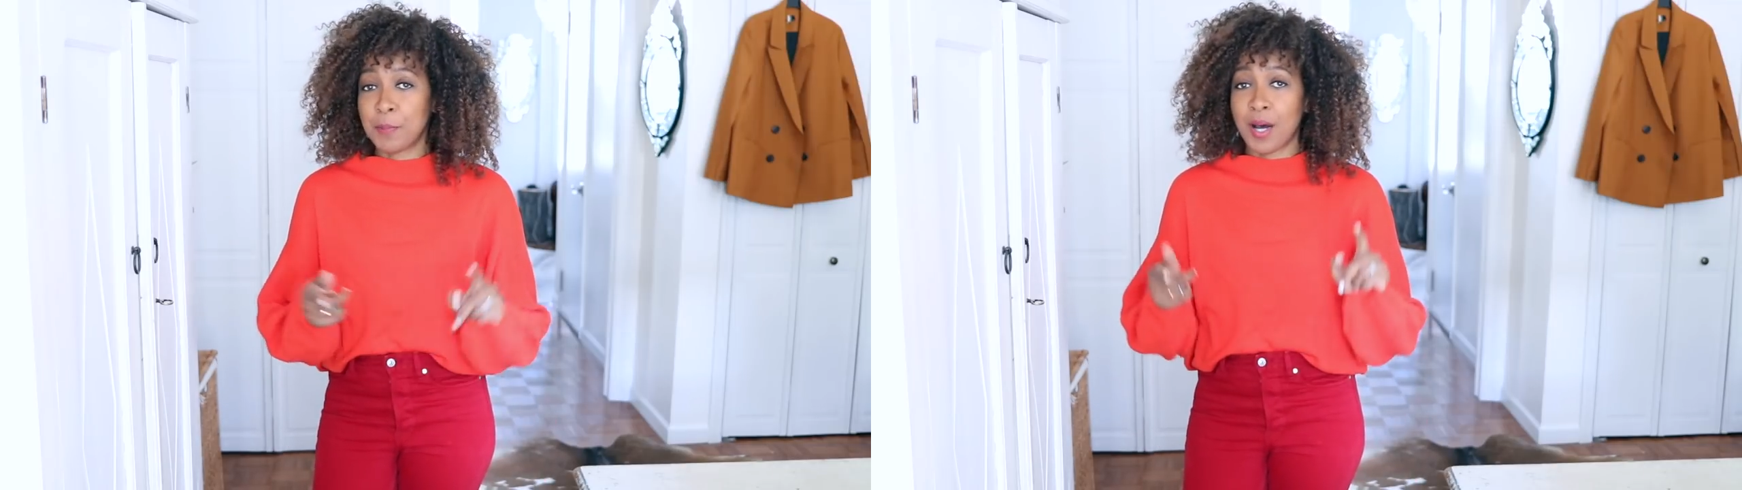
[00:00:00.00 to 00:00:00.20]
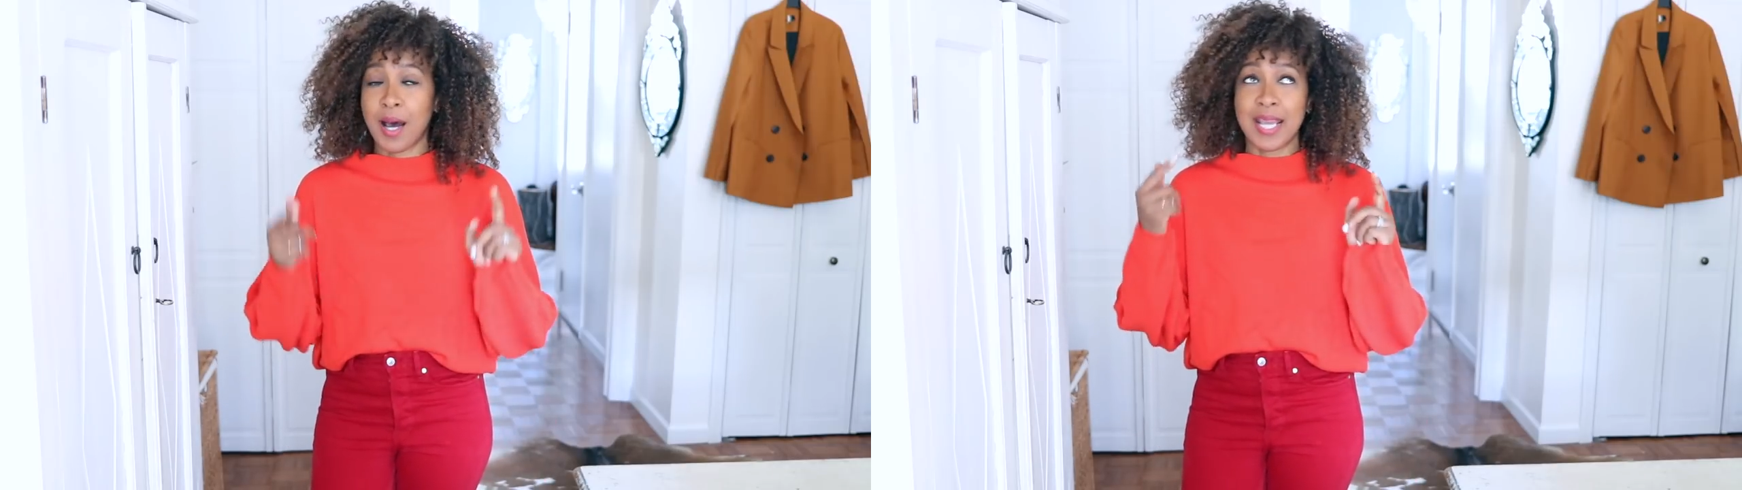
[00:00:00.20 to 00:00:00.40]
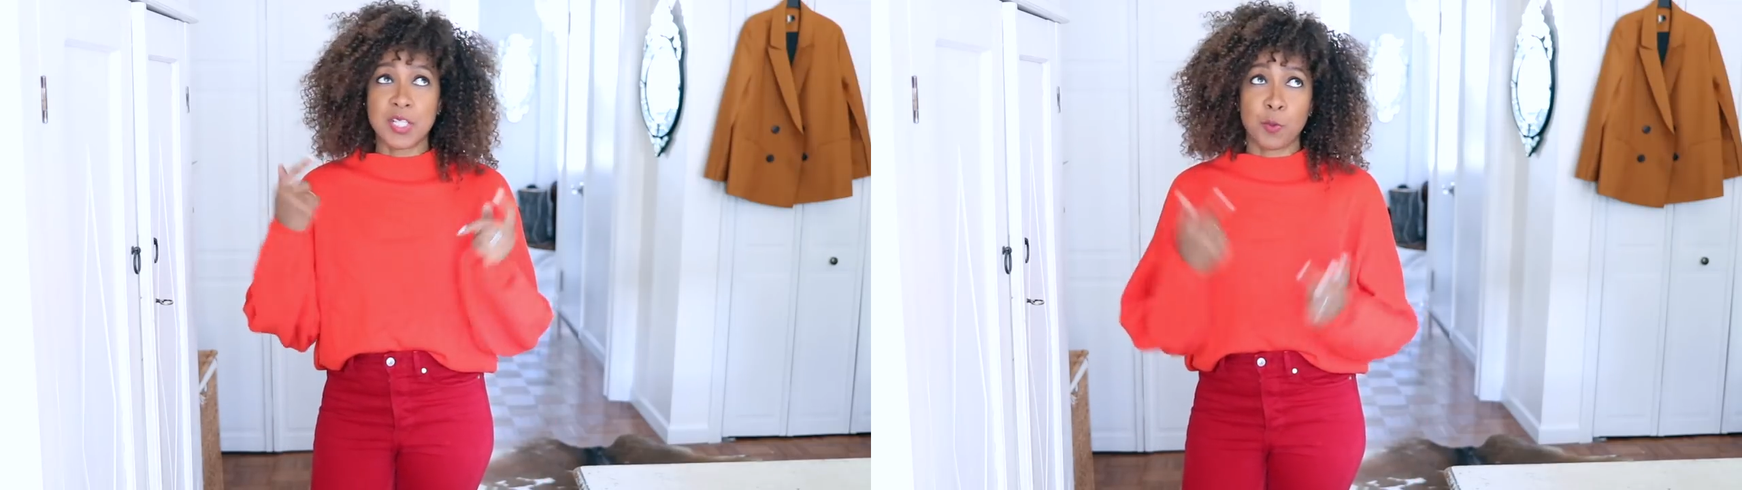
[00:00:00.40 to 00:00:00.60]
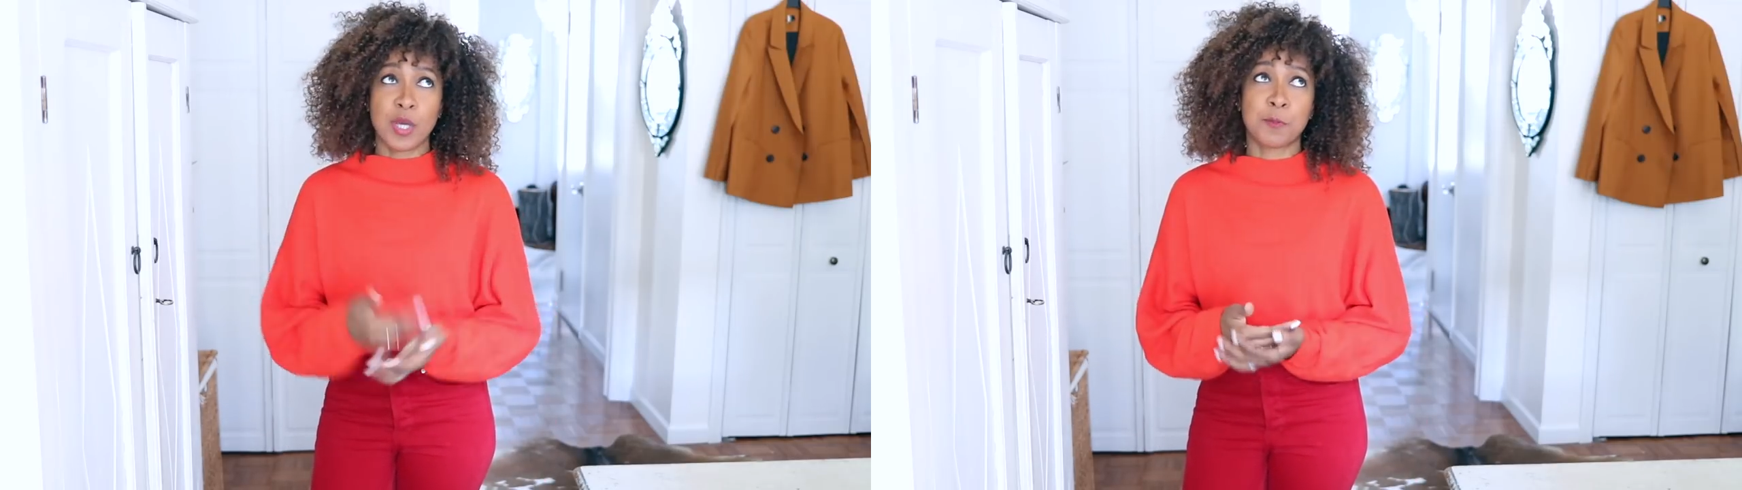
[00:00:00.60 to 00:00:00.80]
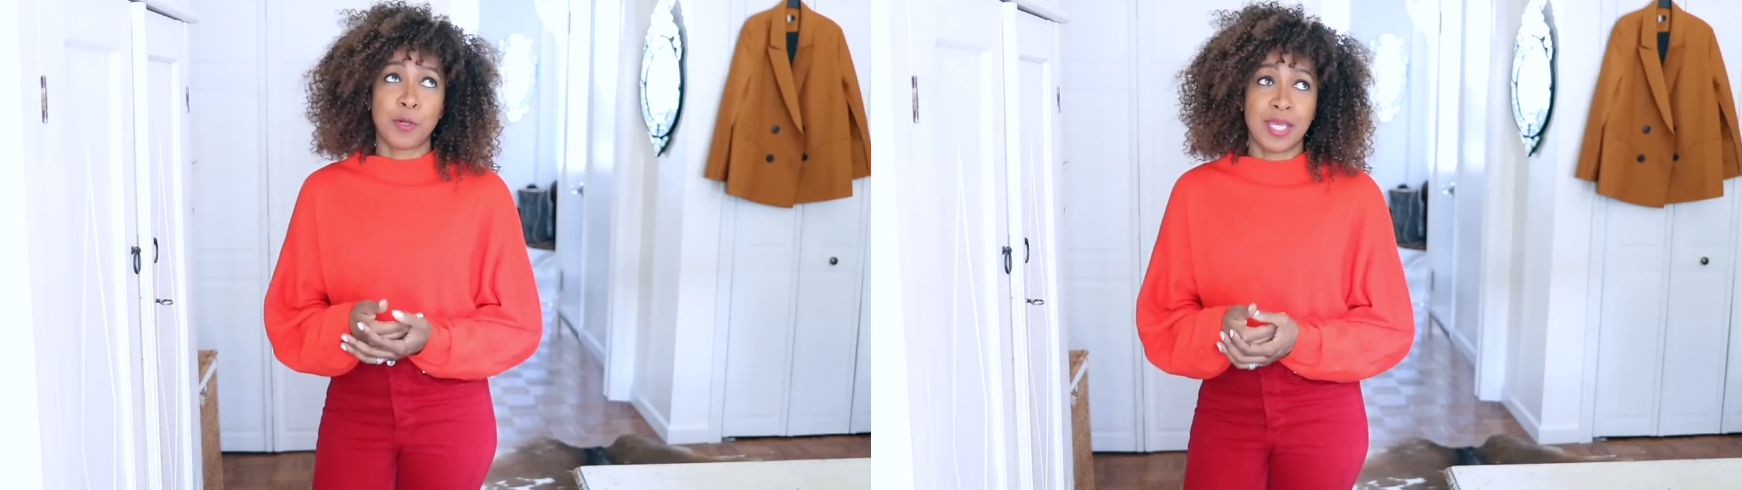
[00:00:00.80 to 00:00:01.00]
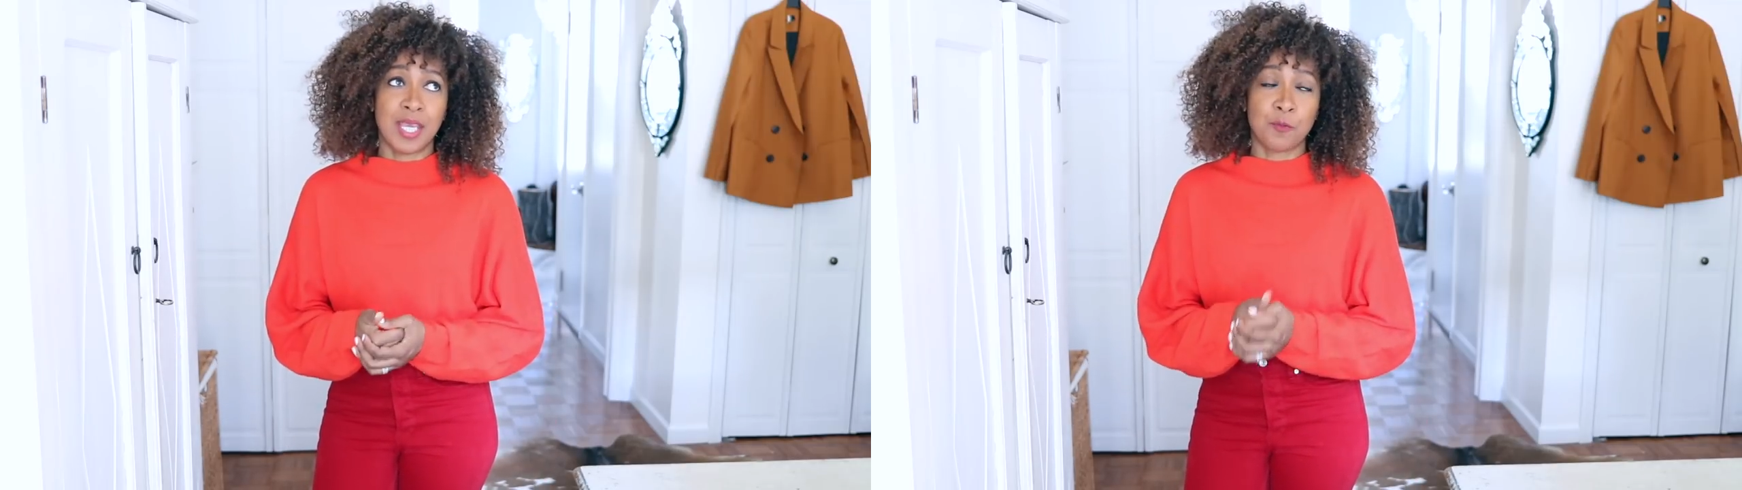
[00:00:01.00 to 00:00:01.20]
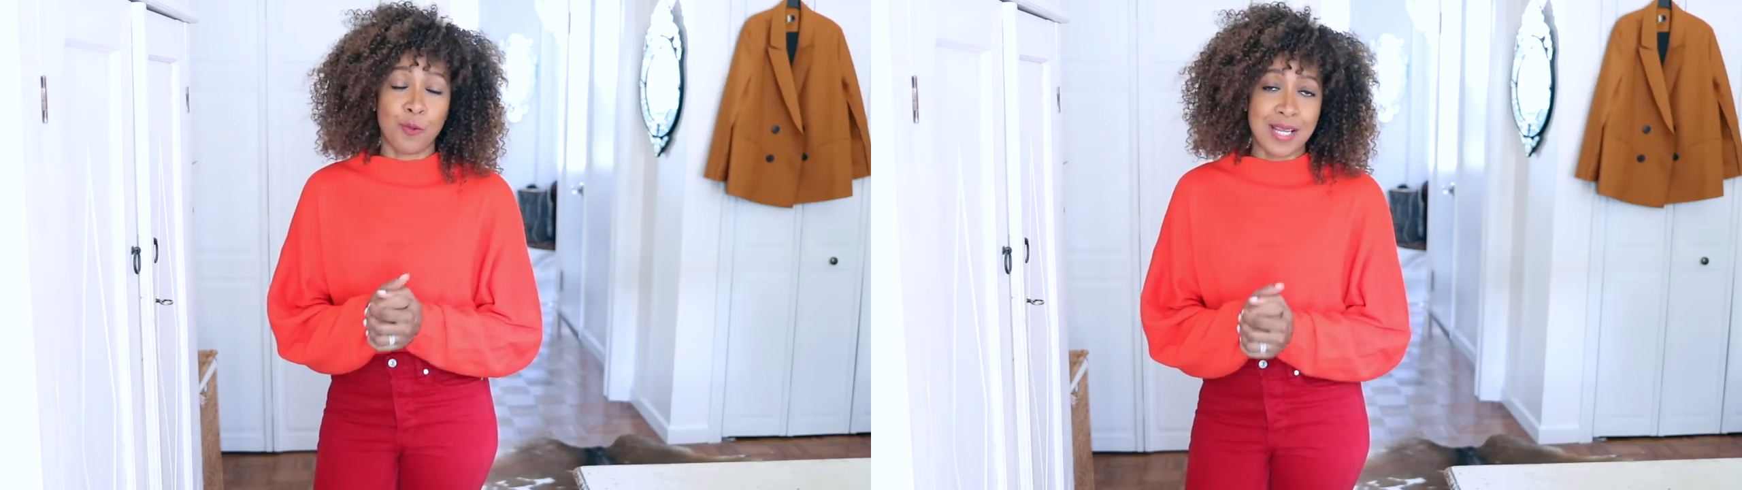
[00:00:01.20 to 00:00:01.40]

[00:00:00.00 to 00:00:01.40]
but it's worth putting in.